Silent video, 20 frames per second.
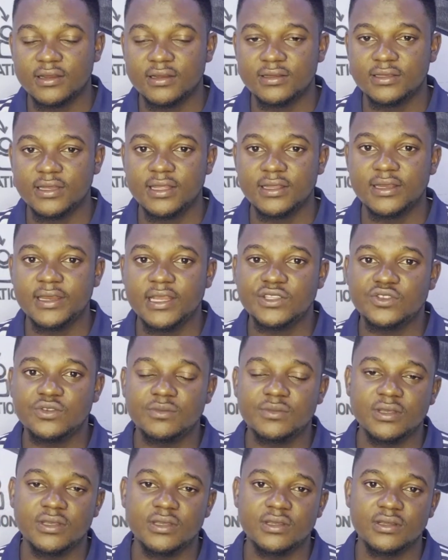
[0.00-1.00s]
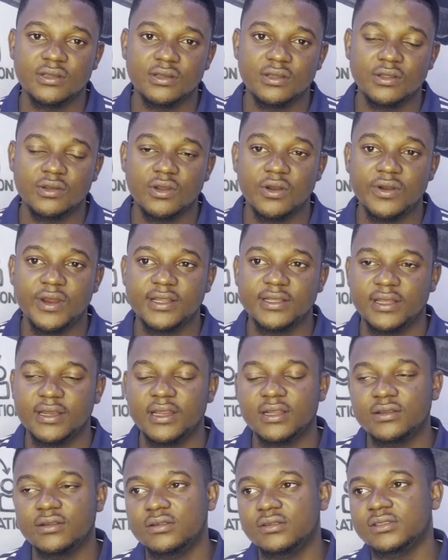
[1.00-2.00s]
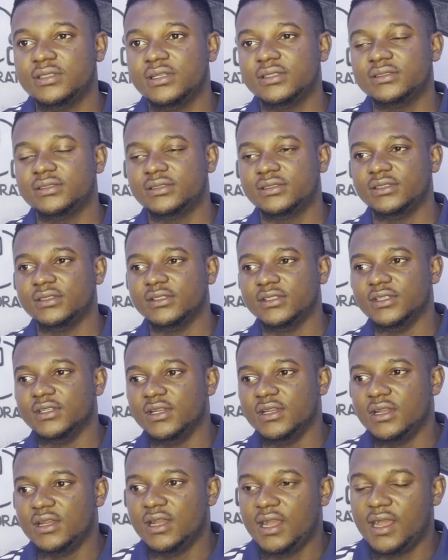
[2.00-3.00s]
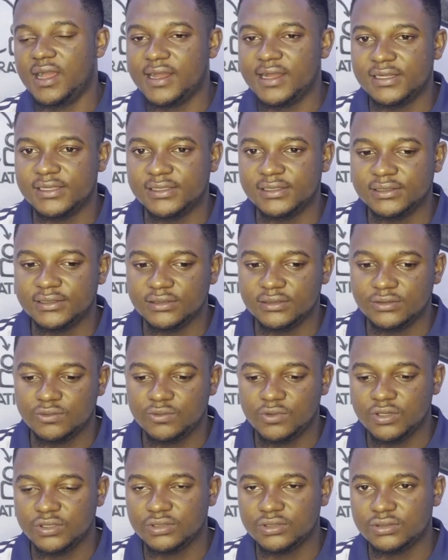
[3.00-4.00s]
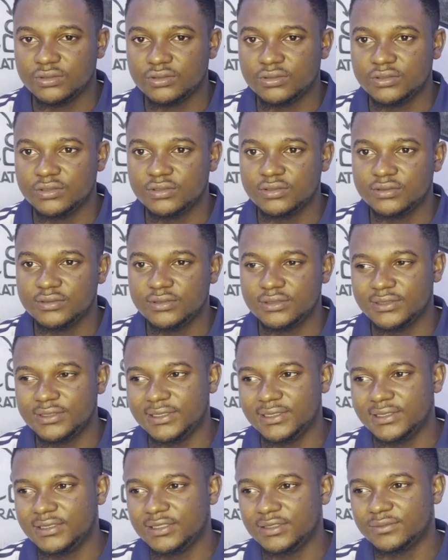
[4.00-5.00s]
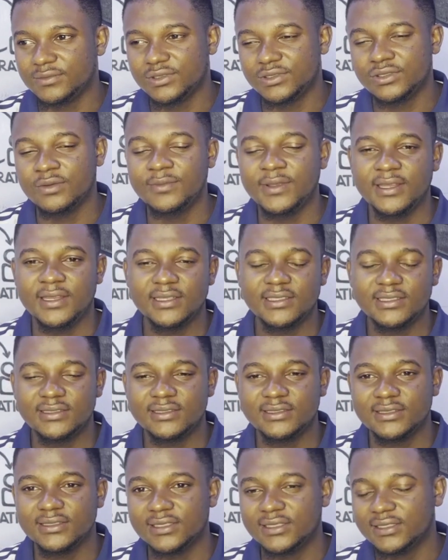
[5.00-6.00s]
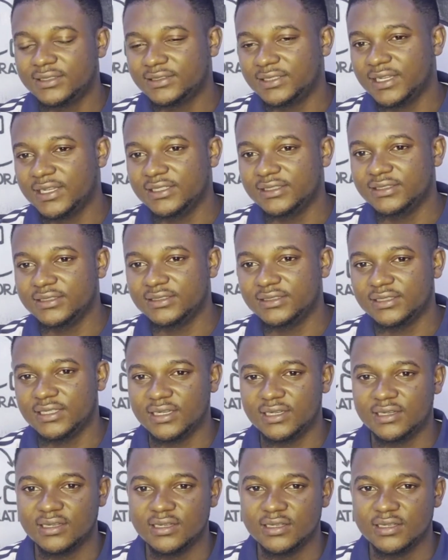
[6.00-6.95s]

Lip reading: That needed to be corrected and all that. And we also did so many challenges, yeah.